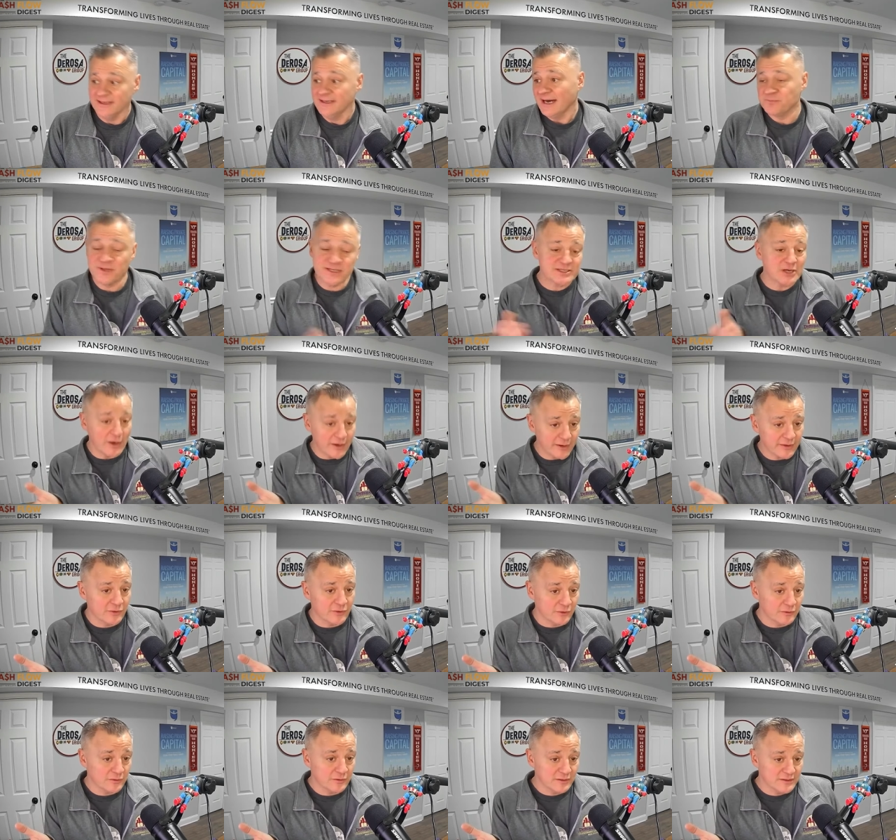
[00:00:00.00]
This yeah.
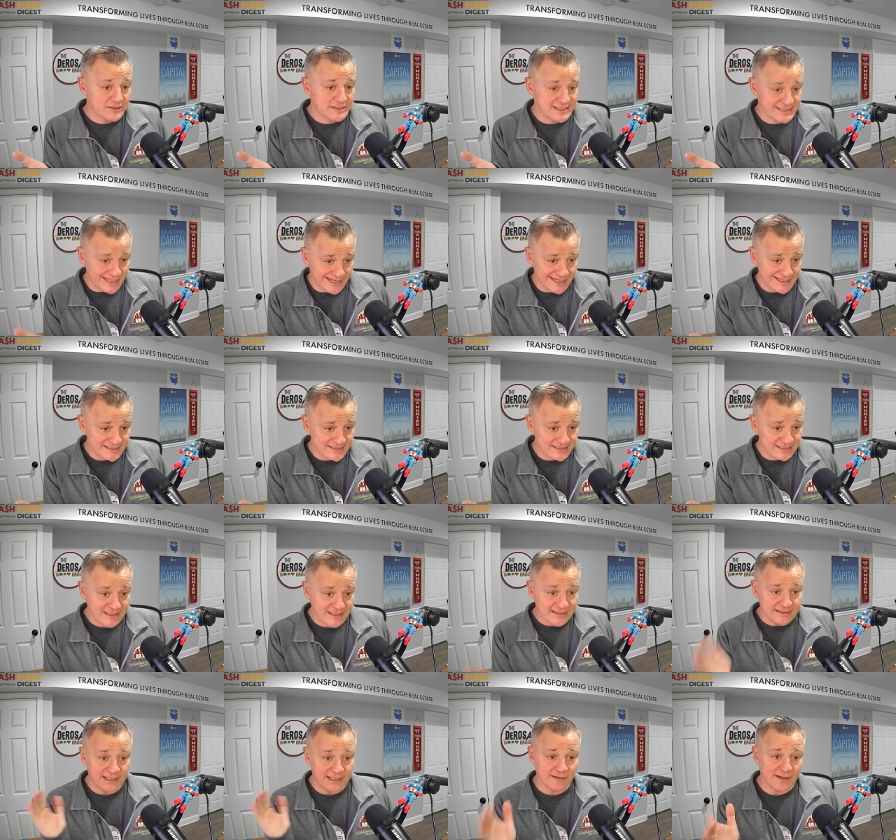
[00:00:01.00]
article says
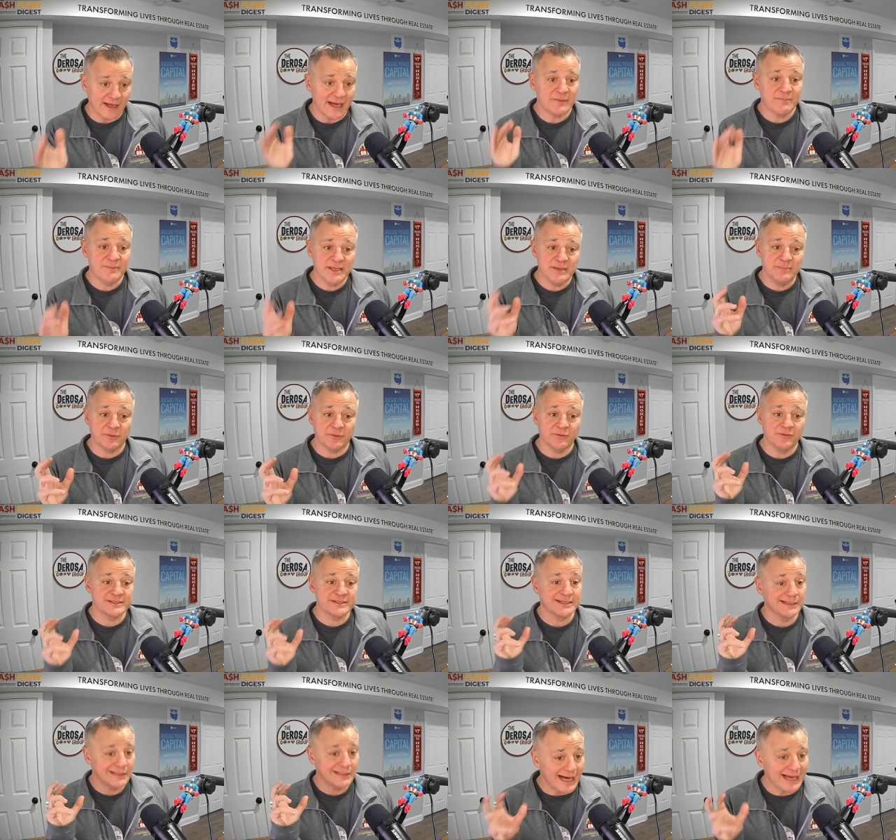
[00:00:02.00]
that a lot of people, there's
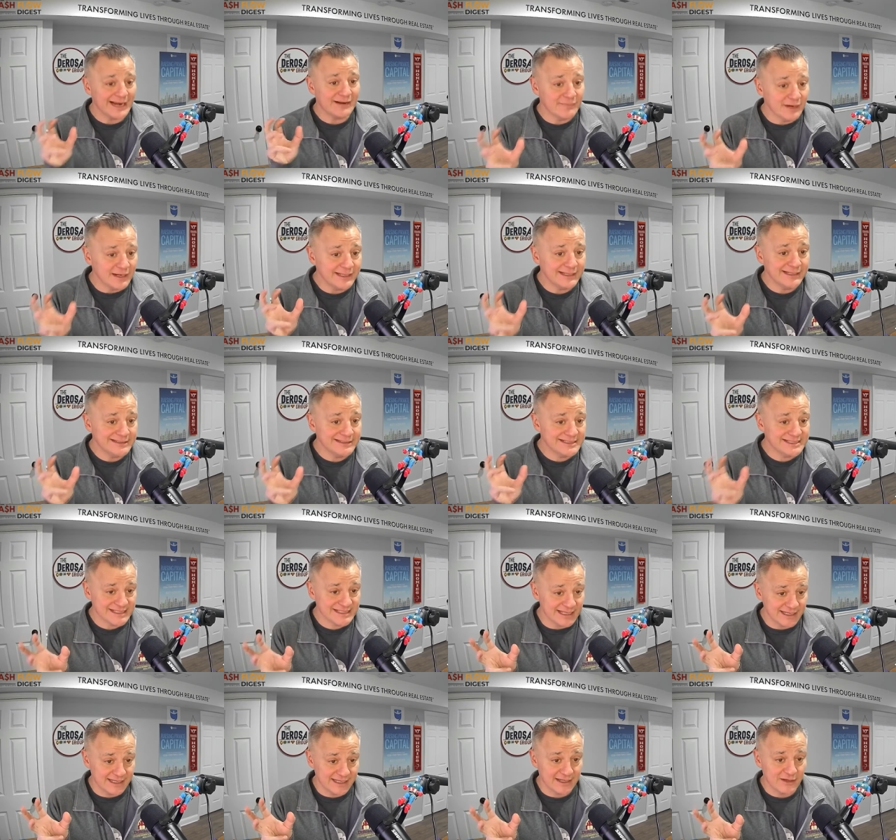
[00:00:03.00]
a lot of money
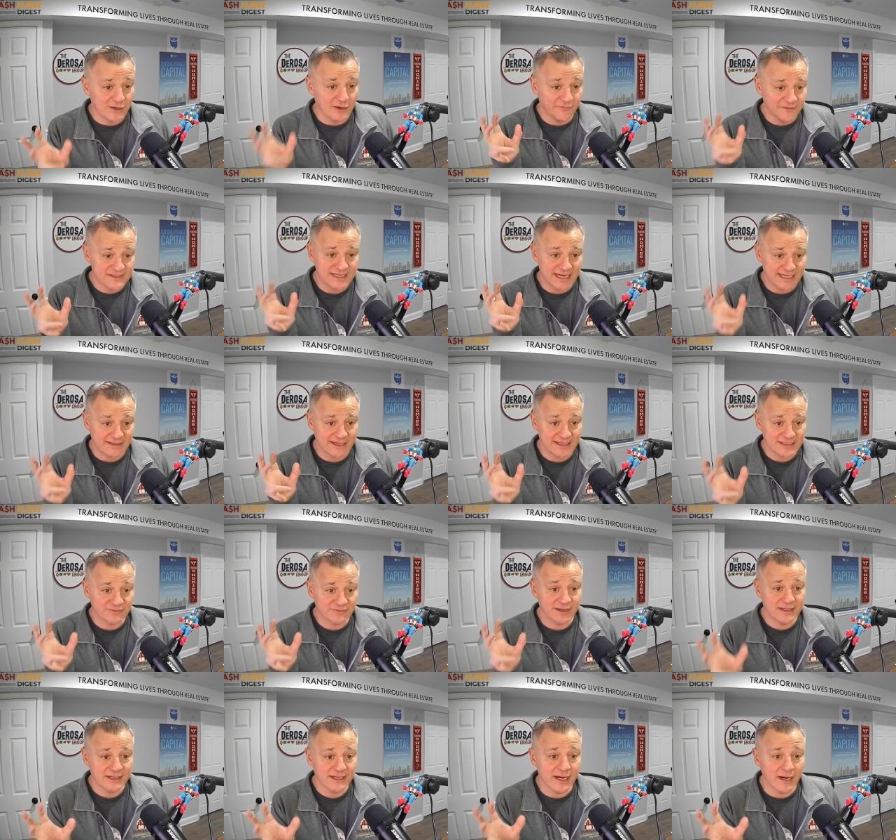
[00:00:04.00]
sitting on the sidelines
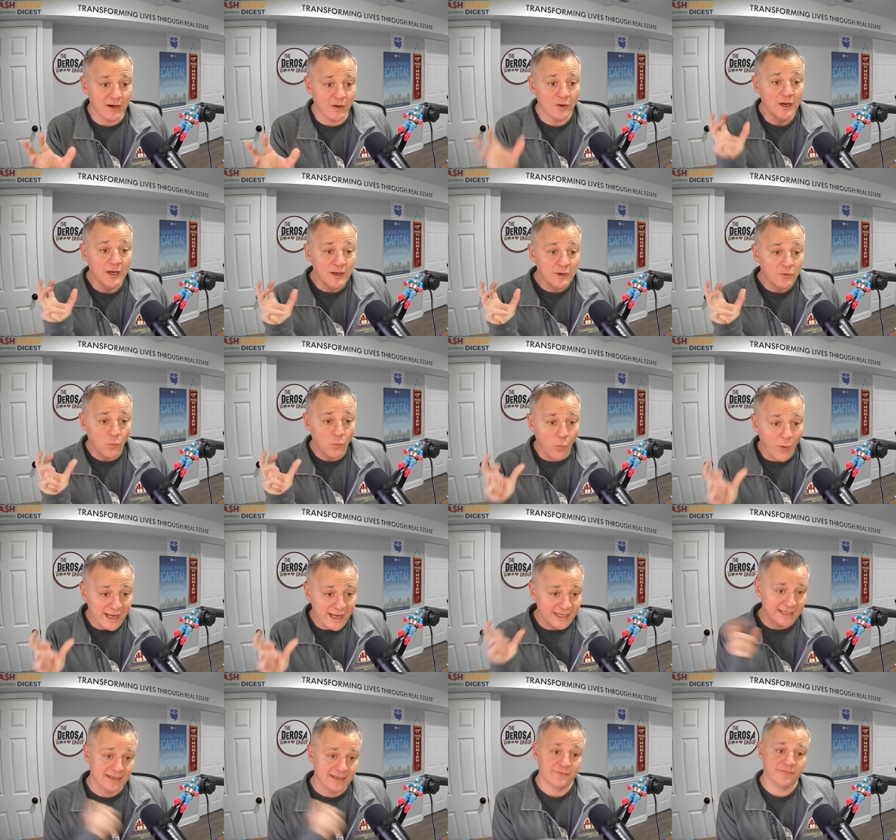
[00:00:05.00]
right now
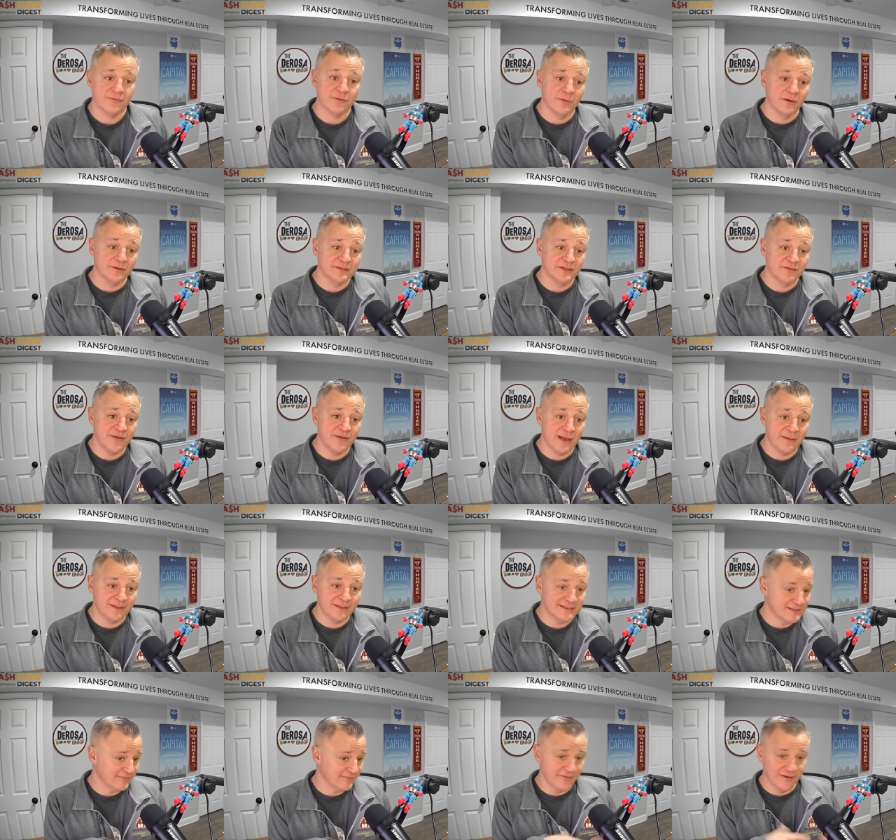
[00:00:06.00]
waiting yes. for
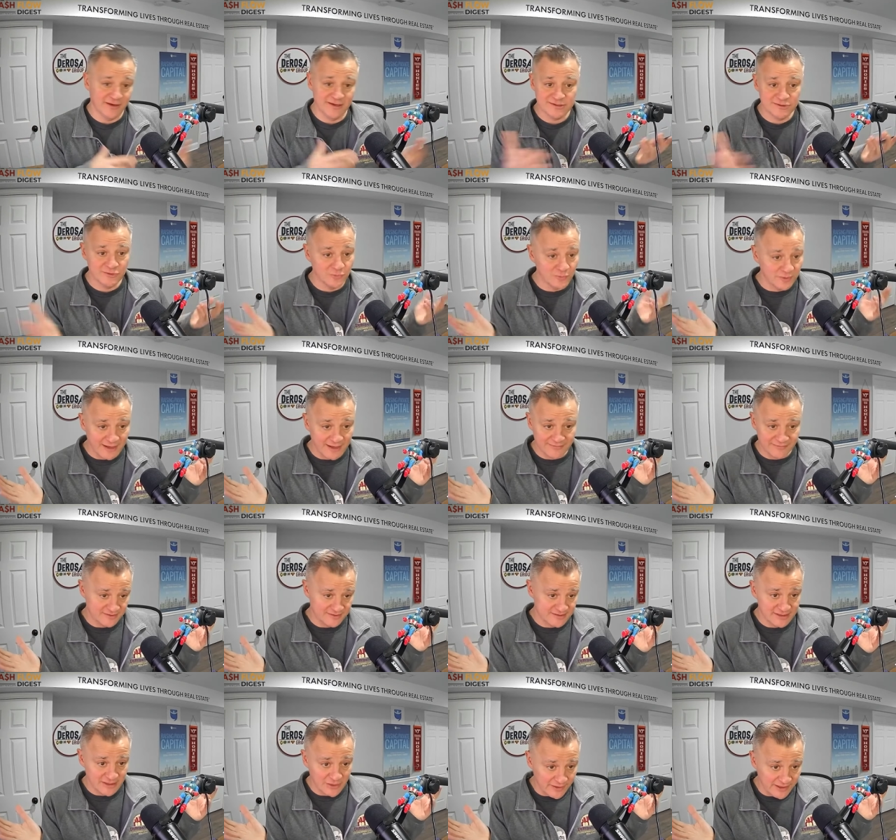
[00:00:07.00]
multifamily to finish doing whatever
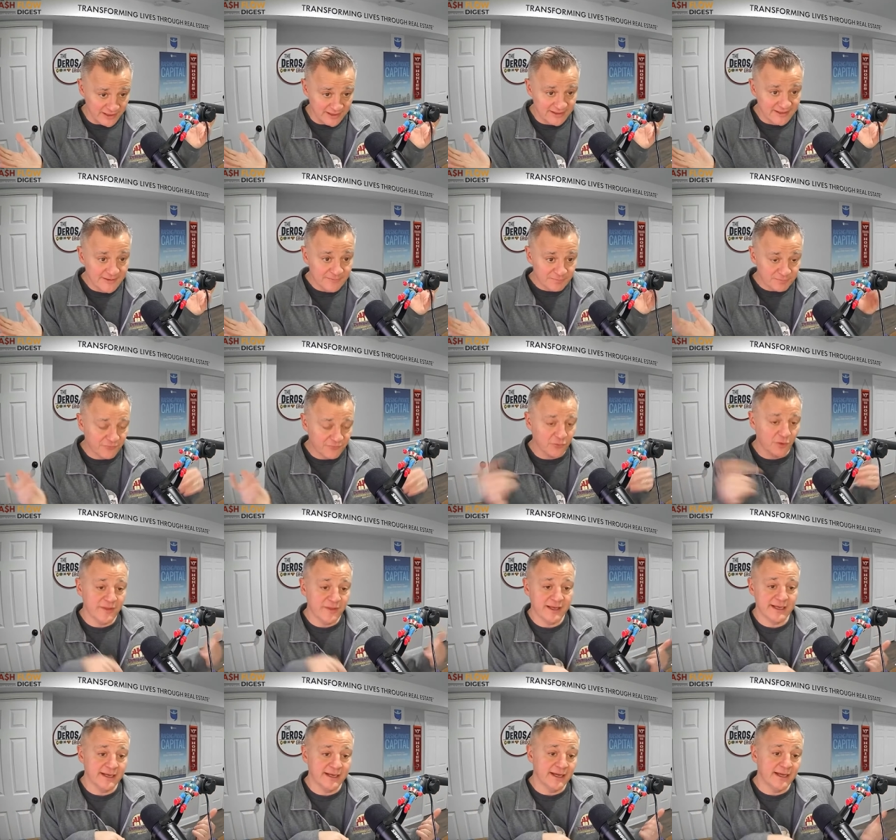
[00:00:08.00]
it's doing before
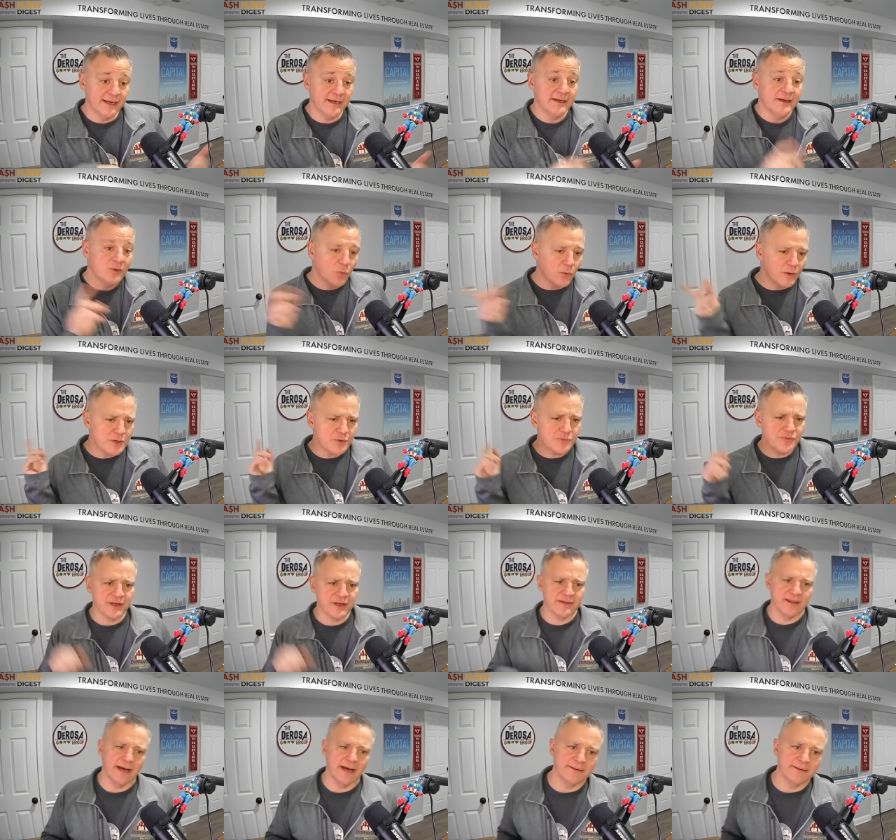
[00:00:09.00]
right. they get in. What do you think yeah.